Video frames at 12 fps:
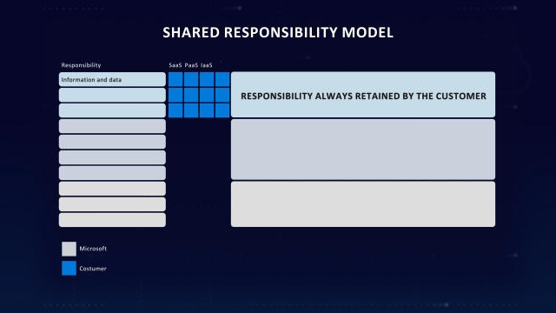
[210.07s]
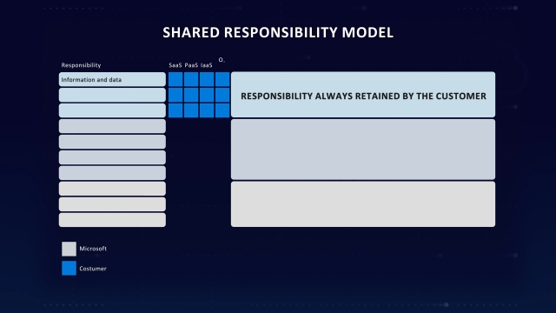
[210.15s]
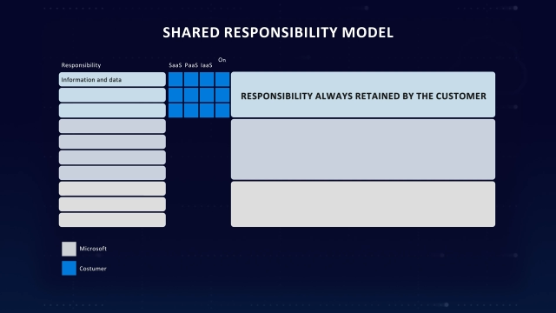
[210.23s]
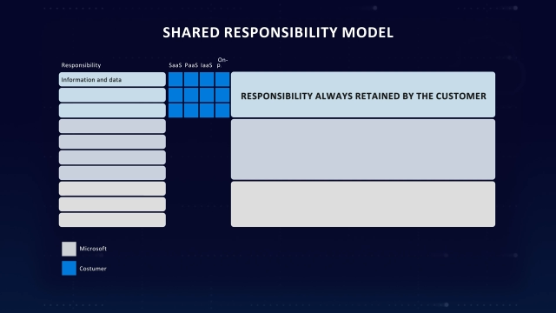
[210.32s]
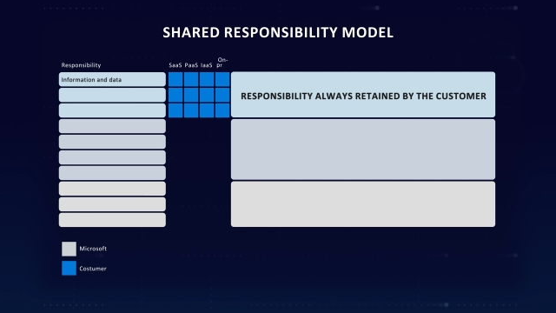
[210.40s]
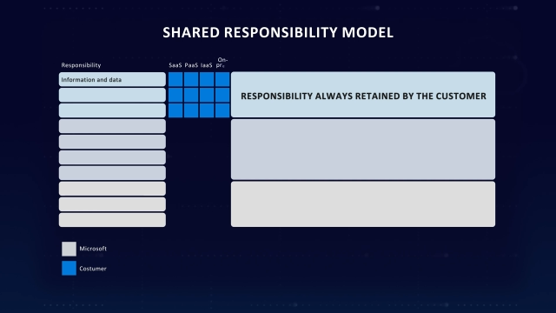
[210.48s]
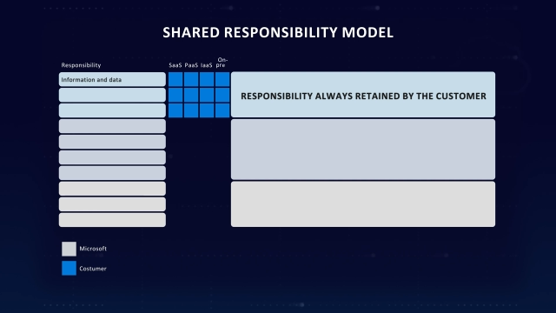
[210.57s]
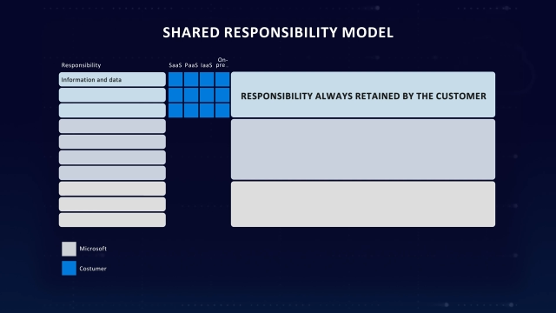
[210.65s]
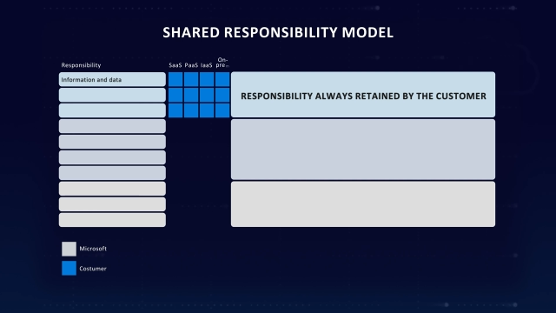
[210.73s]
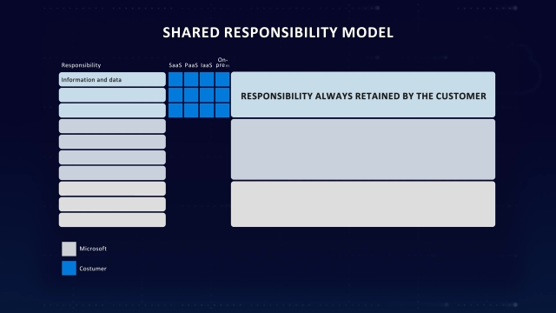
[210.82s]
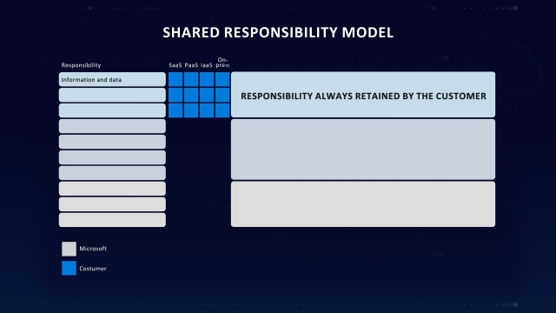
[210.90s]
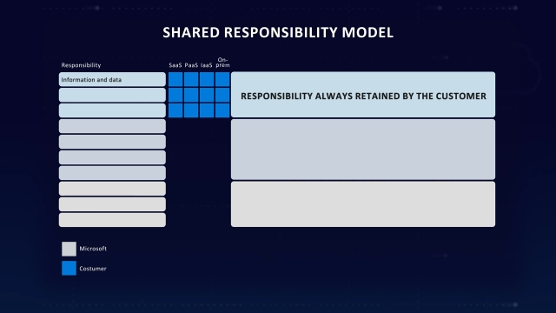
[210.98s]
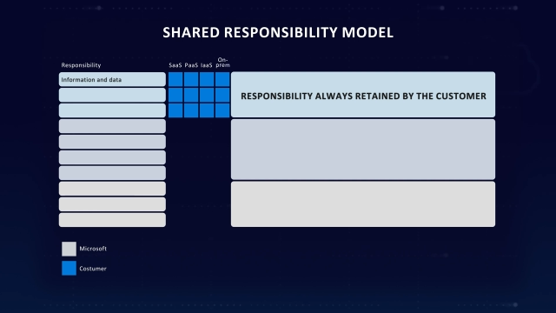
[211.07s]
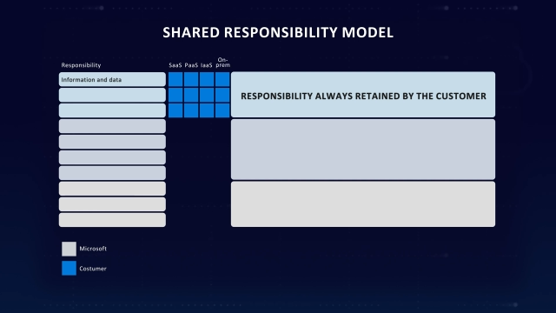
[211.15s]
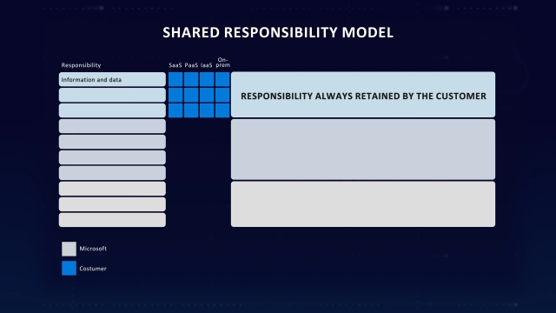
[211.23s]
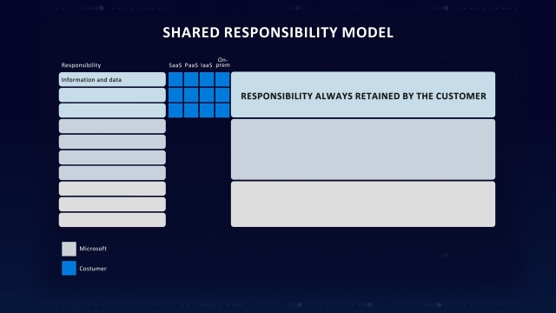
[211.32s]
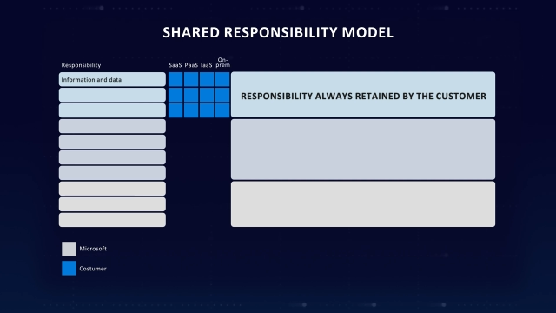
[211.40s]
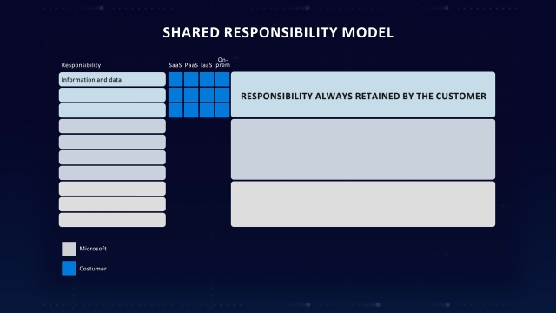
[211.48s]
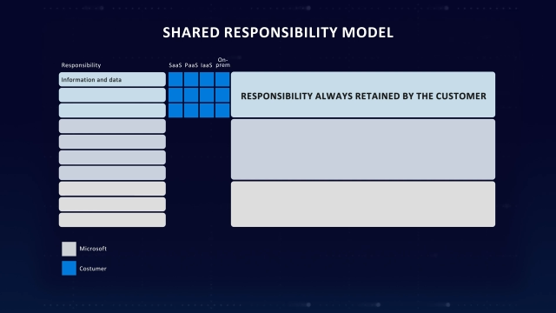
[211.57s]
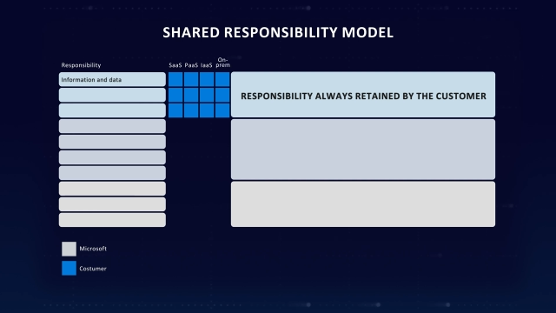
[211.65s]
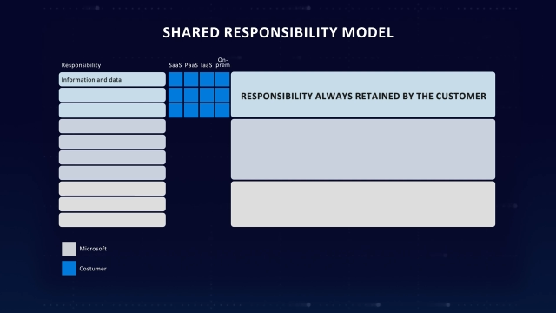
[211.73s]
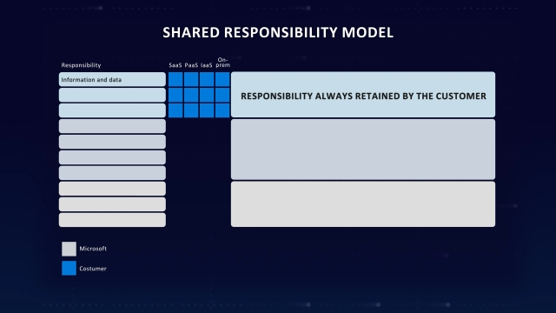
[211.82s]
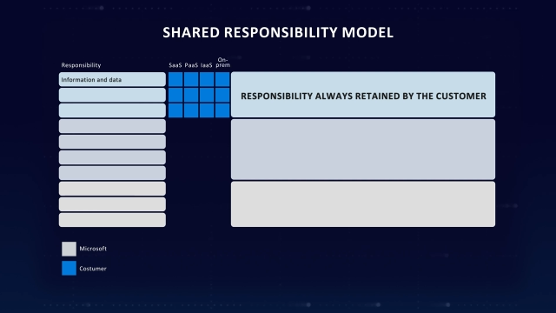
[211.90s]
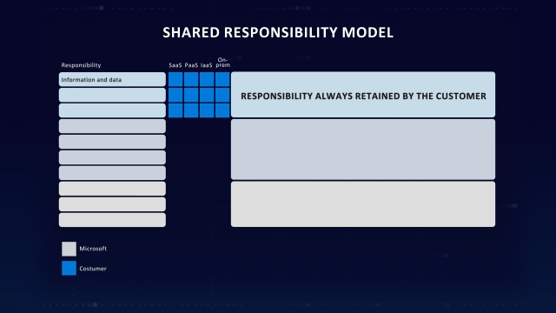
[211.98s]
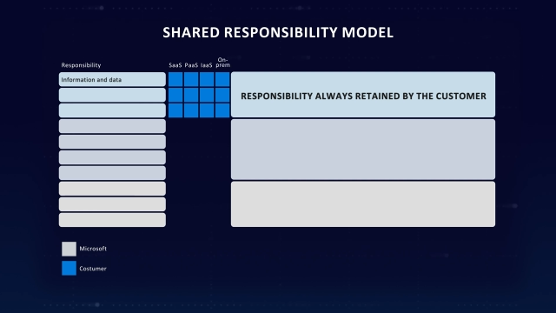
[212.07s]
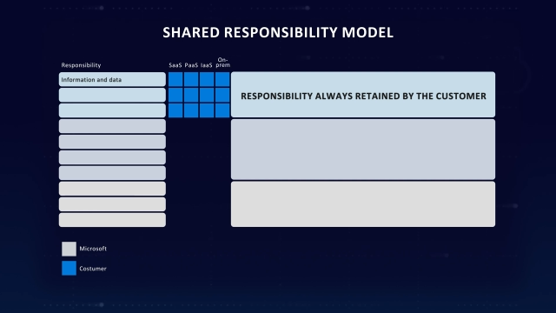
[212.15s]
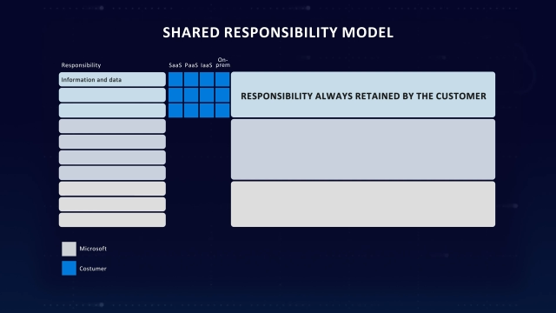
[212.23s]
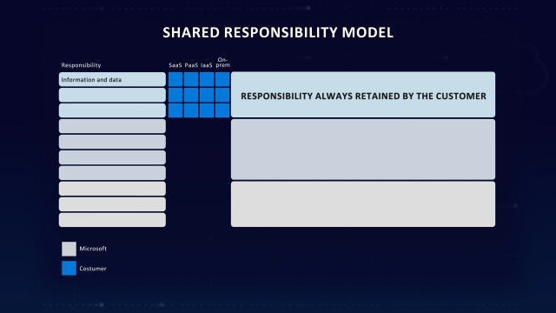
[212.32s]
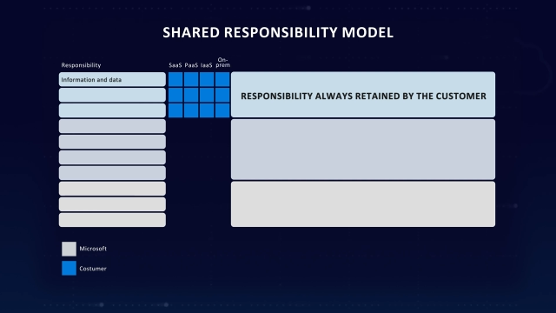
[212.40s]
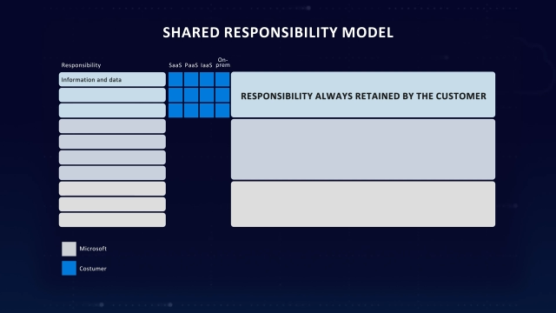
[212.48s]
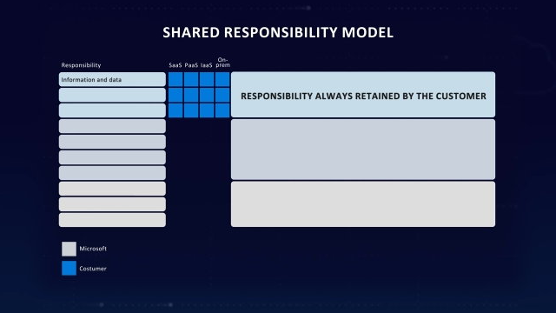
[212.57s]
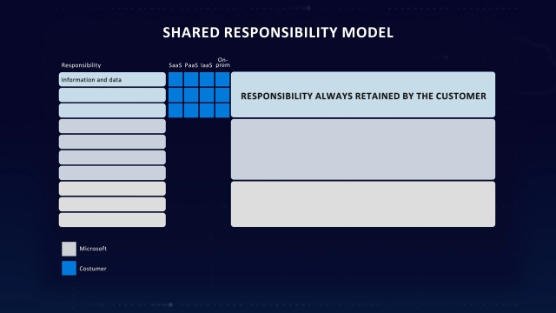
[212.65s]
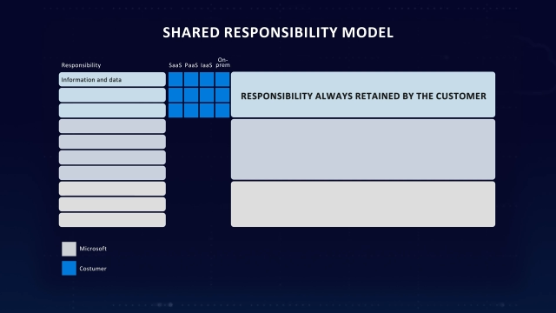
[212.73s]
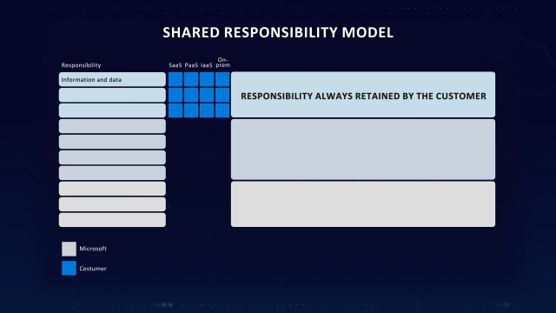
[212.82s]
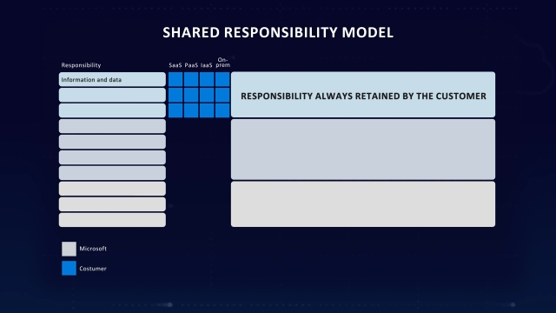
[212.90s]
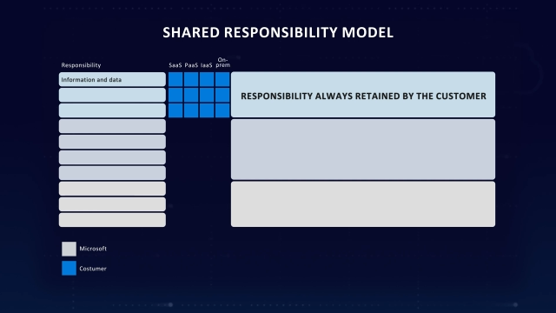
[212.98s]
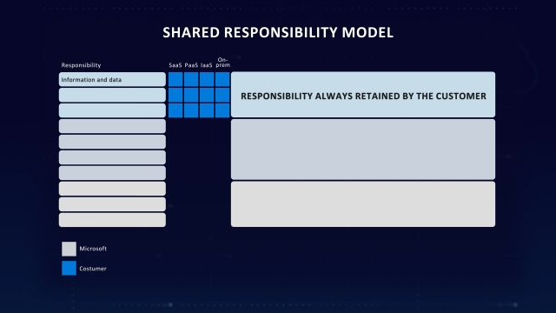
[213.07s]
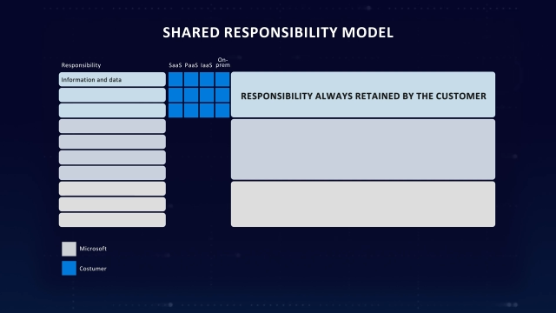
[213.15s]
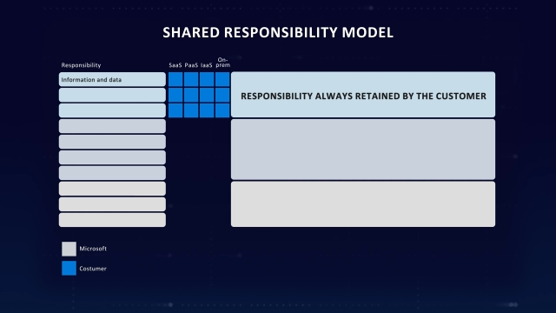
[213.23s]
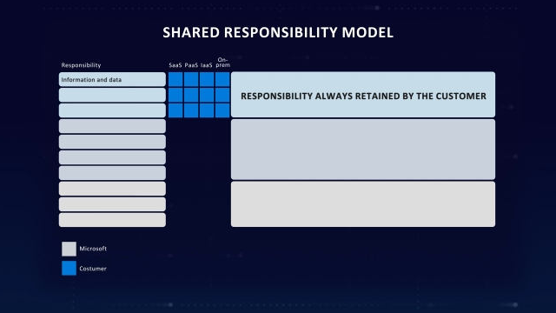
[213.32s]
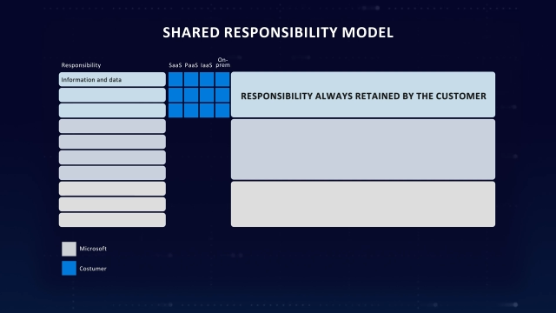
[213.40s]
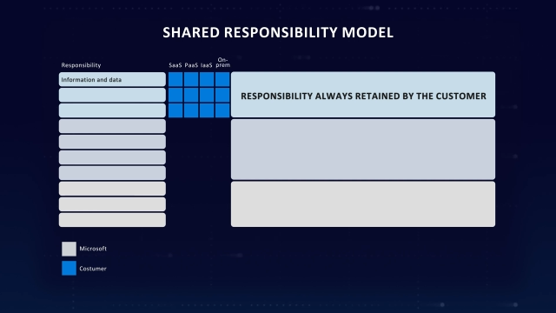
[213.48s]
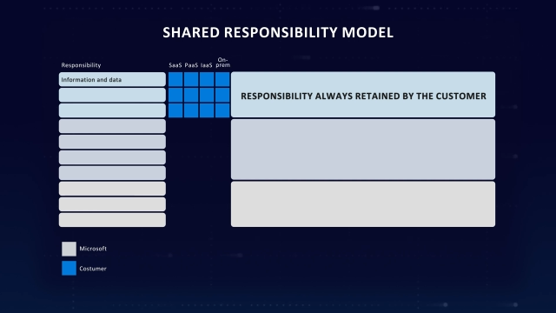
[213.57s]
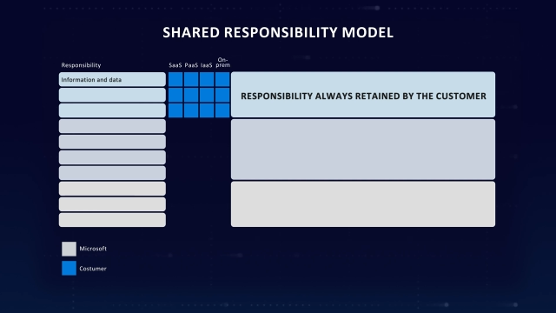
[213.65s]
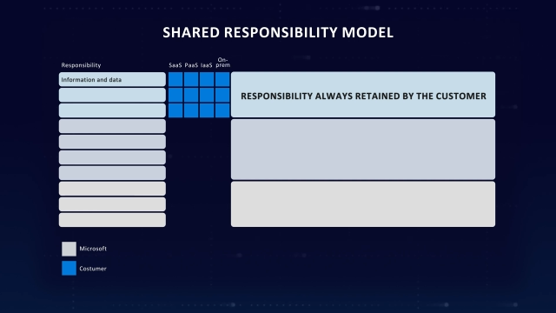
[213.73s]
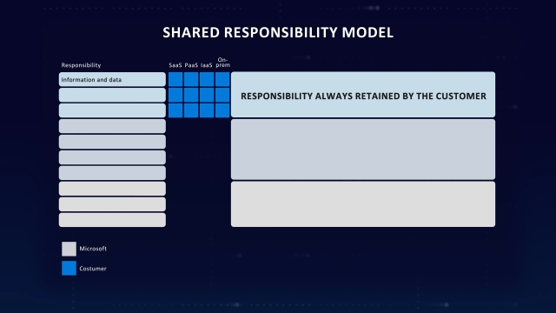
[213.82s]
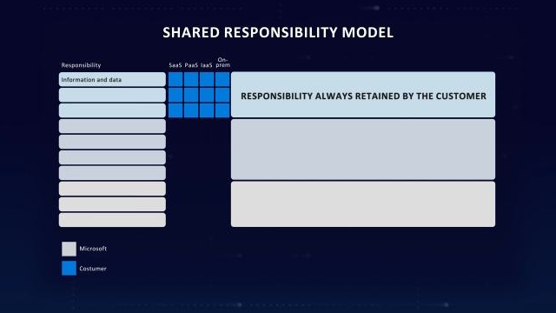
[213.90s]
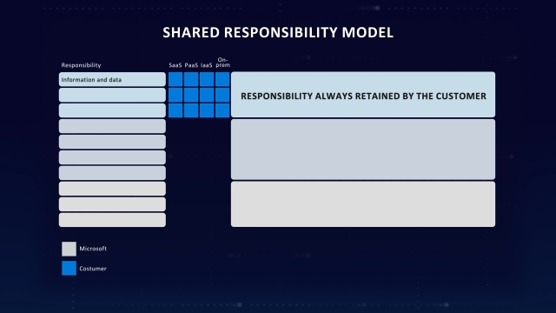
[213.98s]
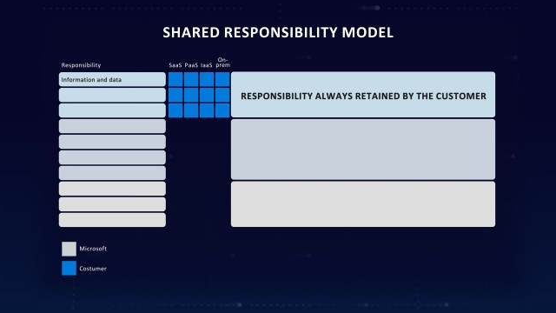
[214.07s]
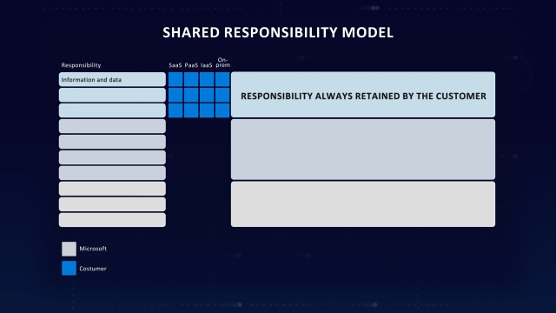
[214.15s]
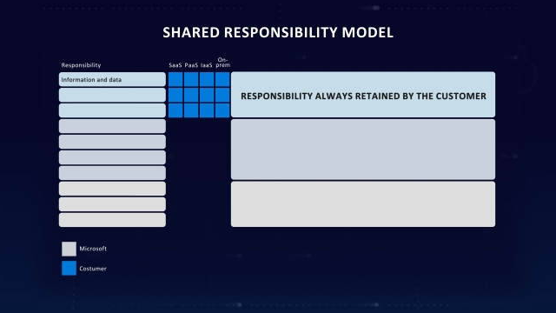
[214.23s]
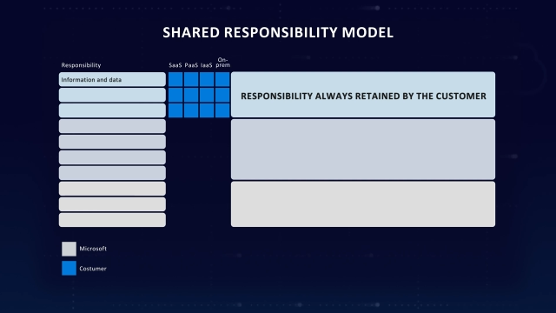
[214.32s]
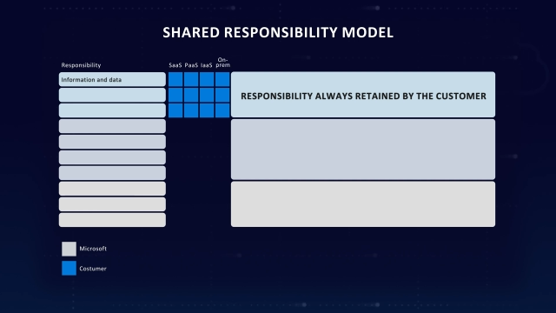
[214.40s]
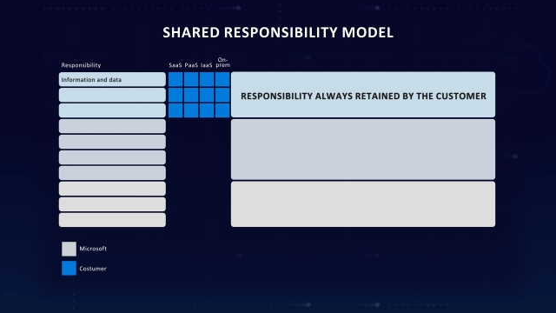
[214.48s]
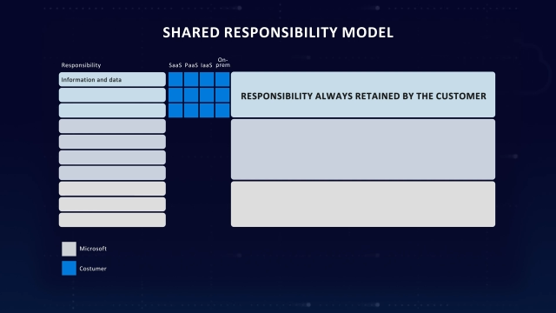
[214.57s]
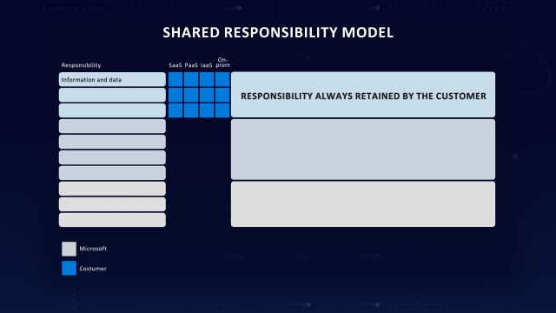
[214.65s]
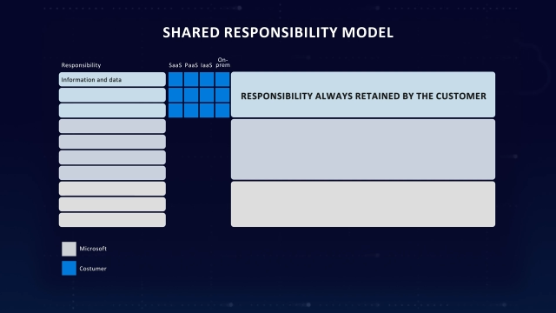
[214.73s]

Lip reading: Nobody's mouth can be seen.